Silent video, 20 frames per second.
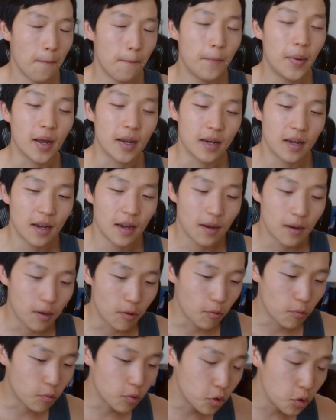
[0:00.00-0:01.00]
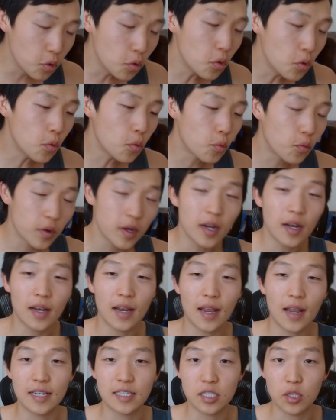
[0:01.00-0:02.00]
but do
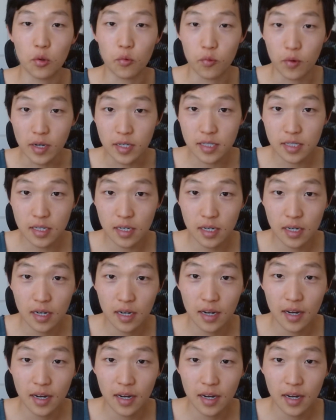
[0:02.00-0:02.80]
realize the risk.